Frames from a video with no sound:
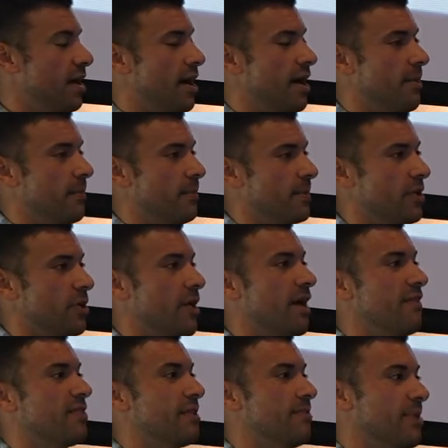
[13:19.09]

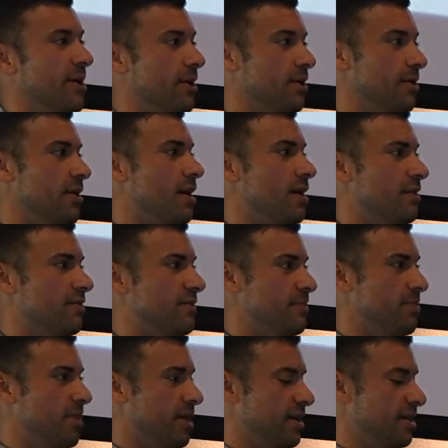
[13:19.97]
I've compared a lot
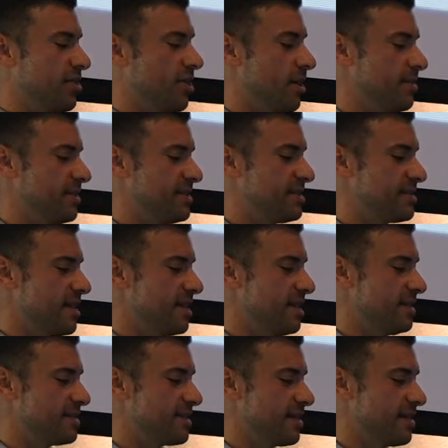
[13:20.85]
of embodied carbon
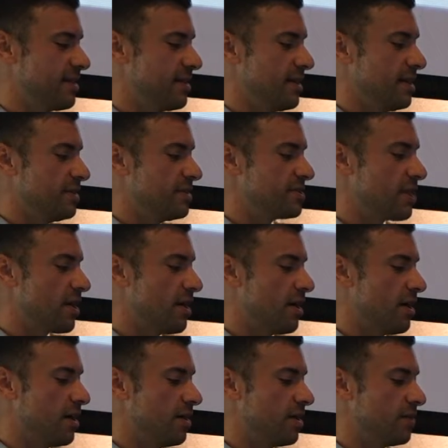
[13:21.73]
studies and
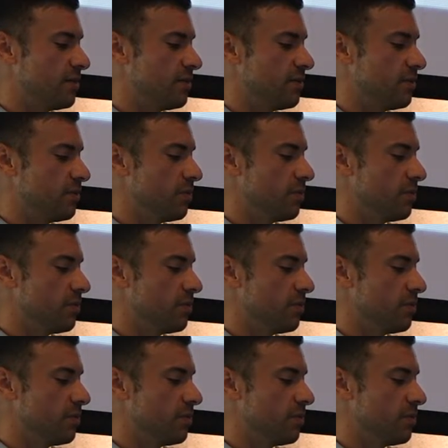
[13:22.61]
saw